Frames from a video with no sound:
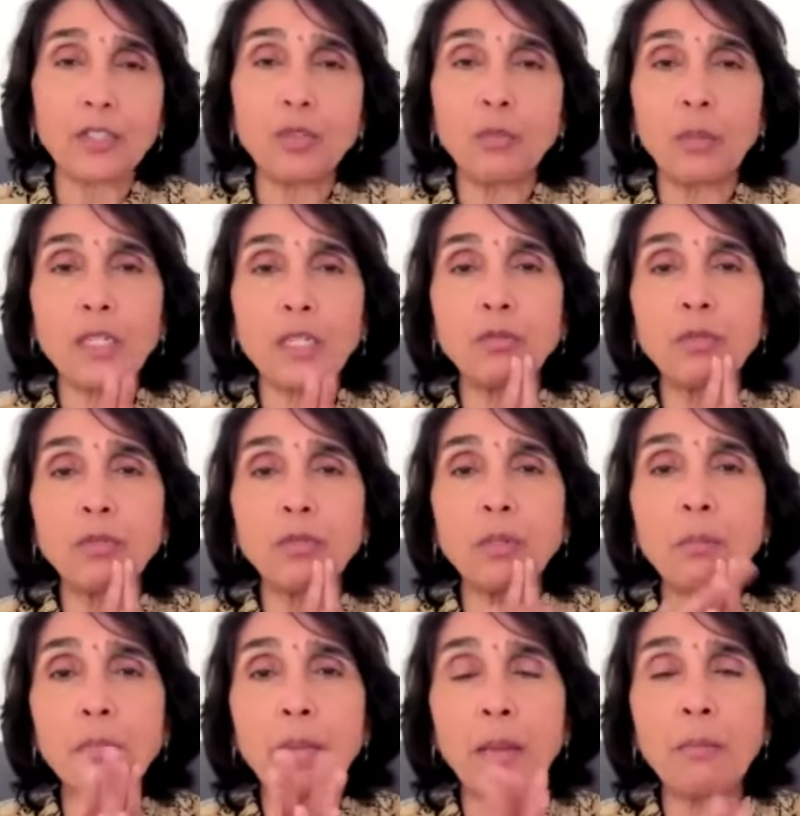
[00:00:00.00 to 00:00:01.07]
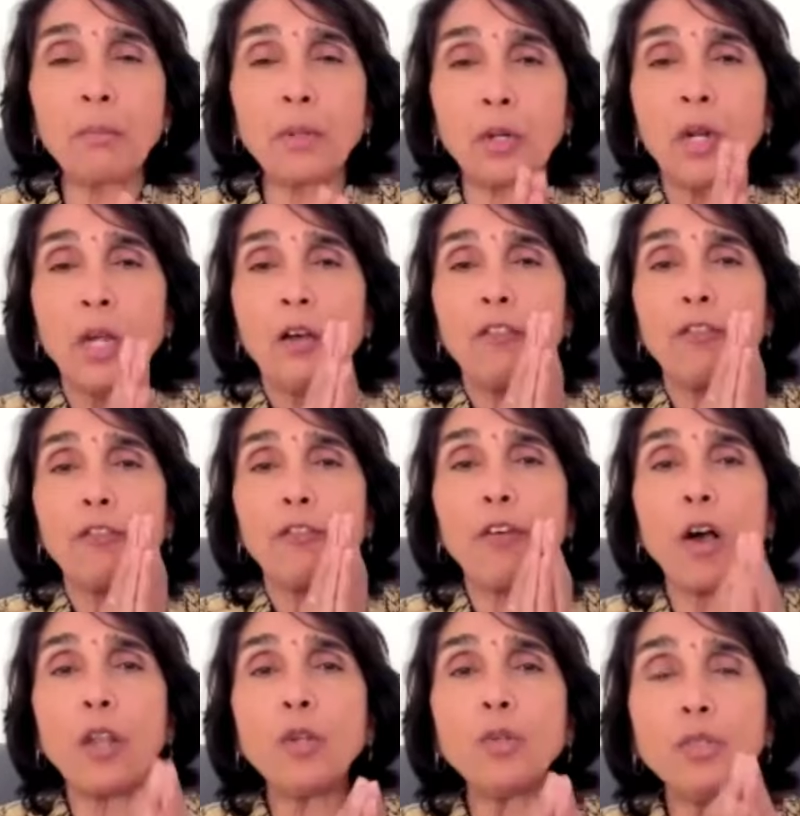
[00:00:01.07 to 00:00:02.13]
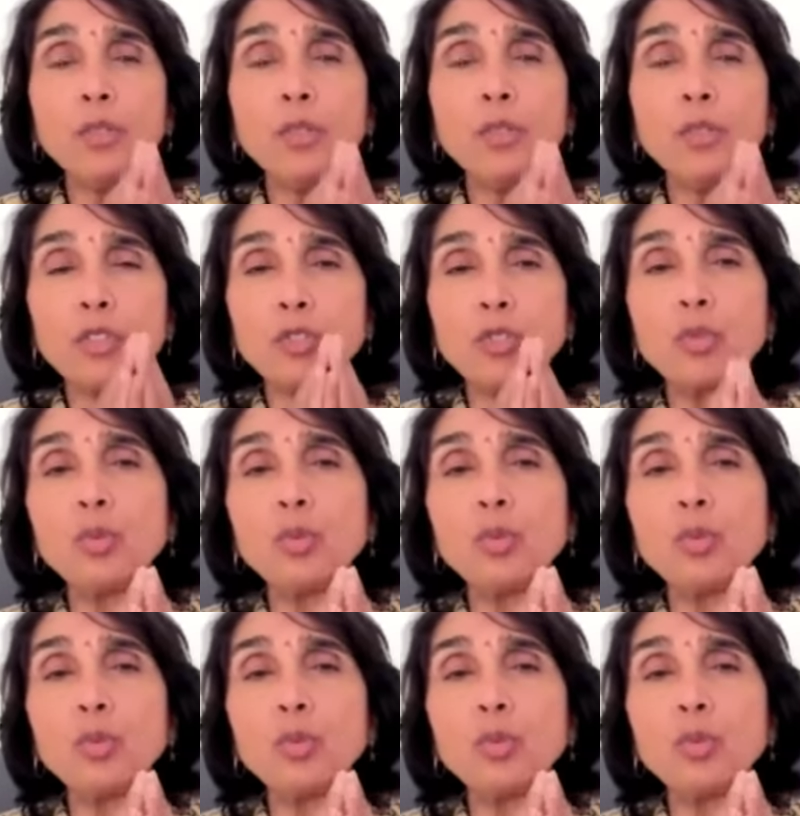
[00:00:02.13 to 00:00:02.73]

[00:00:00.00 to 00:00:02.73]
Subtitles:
You must remember, follow the student